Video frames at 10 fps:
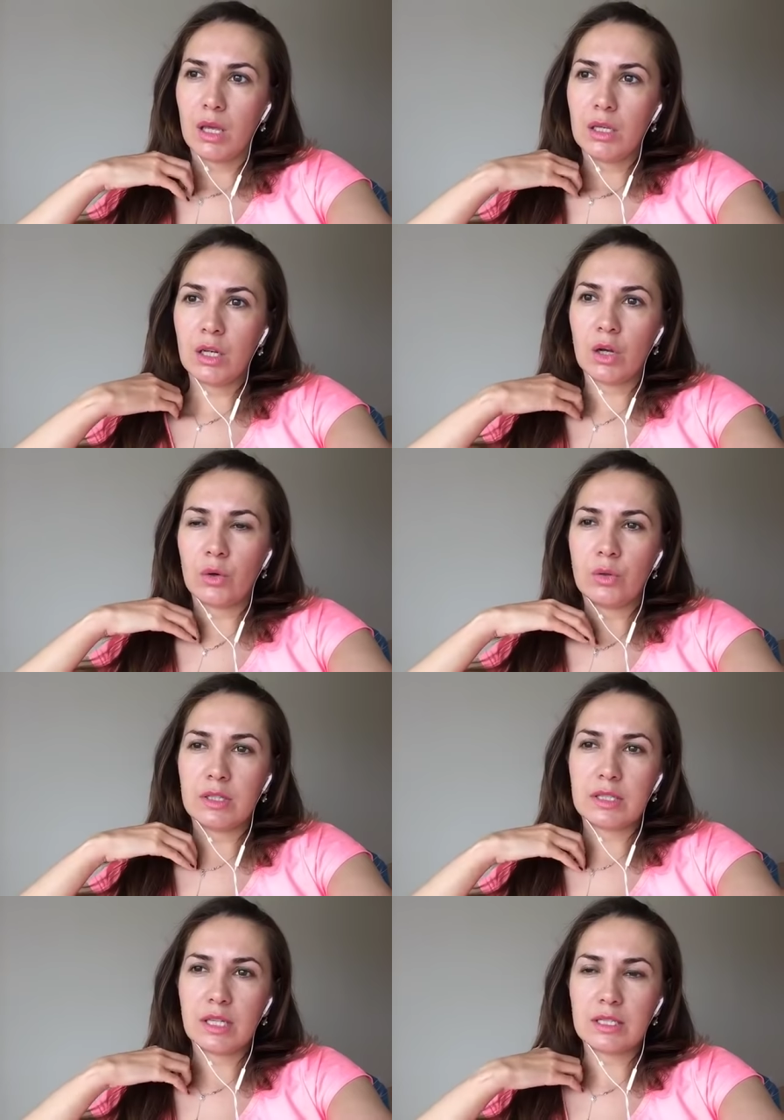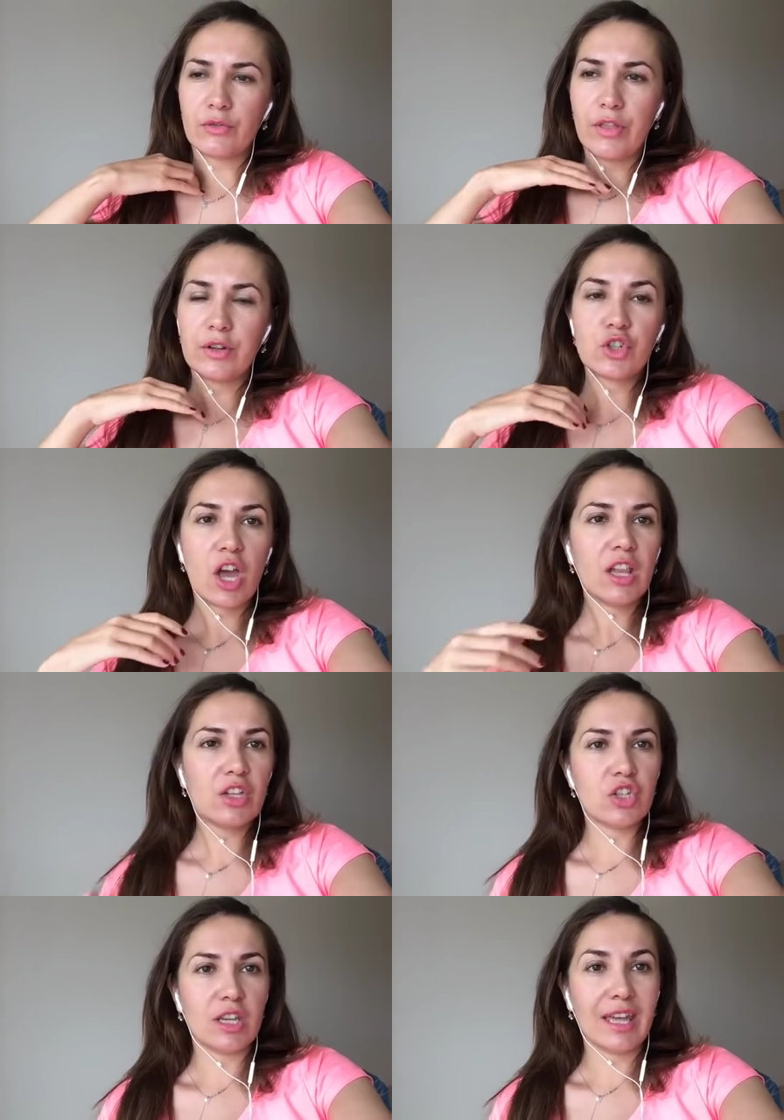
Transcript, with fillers: you know, it's rather challenging.